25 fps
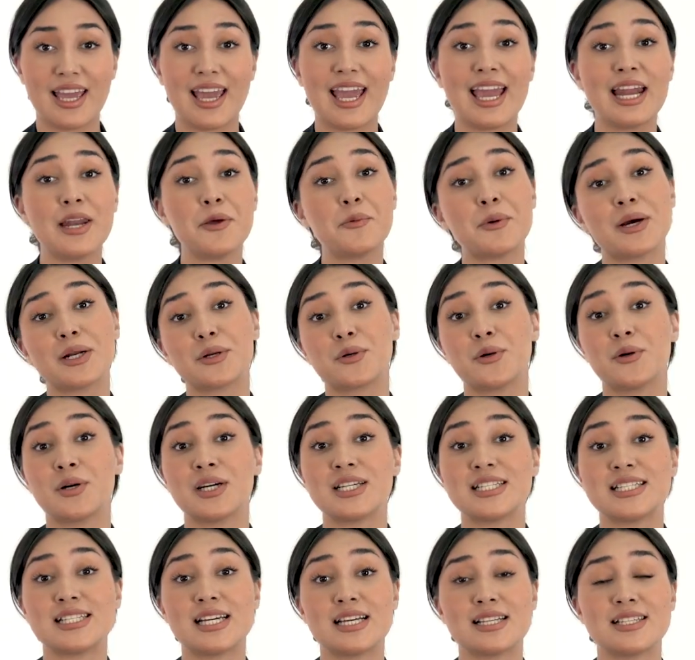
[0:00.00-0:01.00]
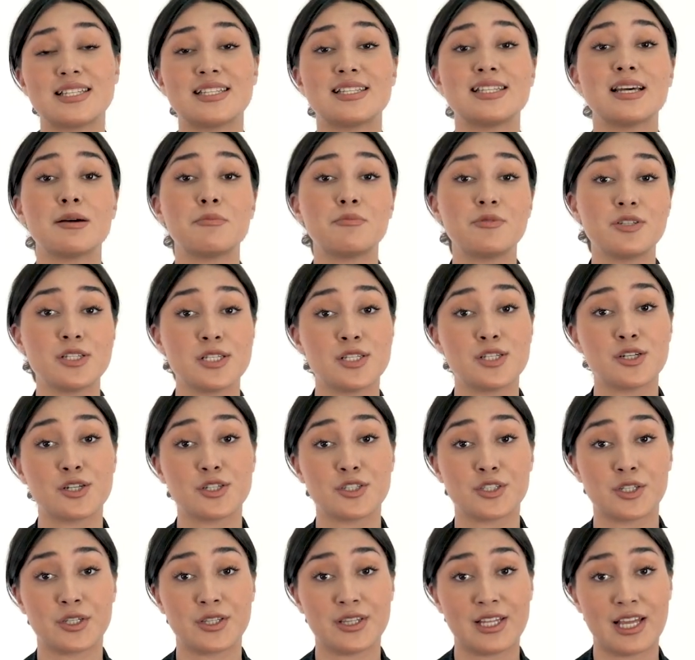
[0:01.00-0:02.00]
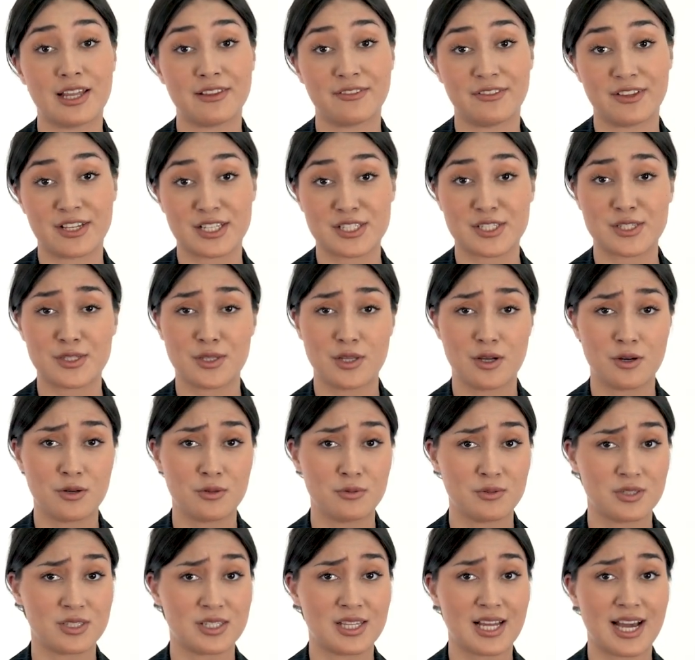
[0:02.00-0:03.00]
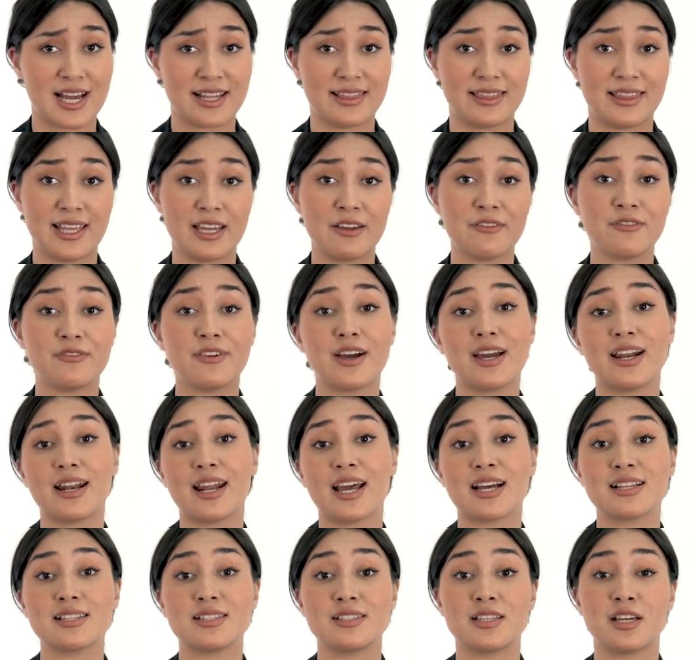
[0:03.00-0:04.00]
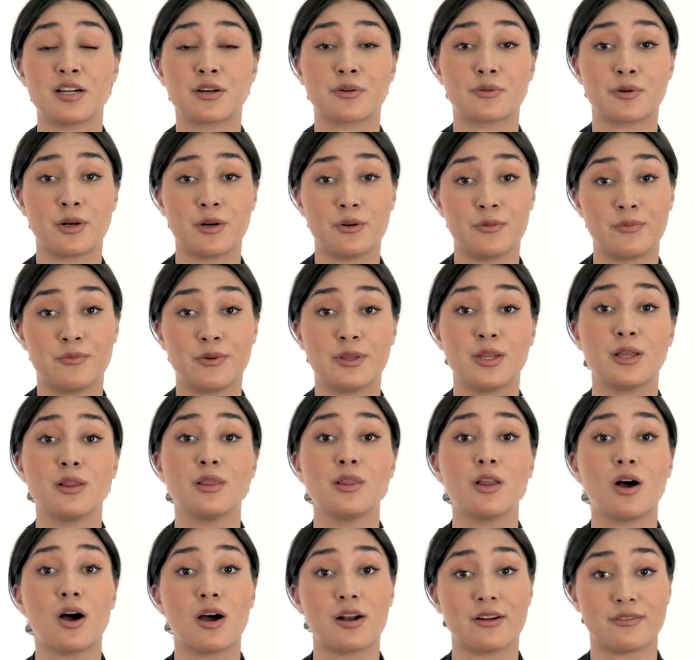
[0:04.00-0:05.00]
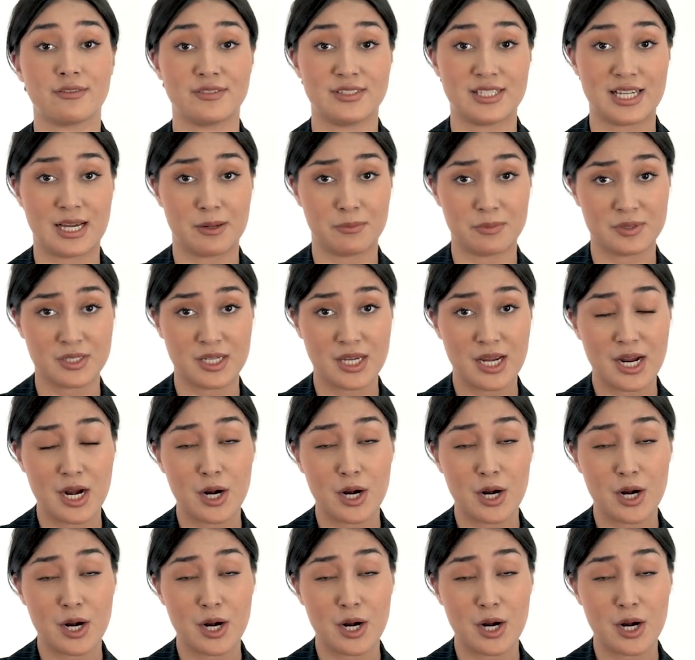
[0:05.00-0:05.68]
Anyone who has done some research at Netflix knows that they finance their growth with a lot of debt.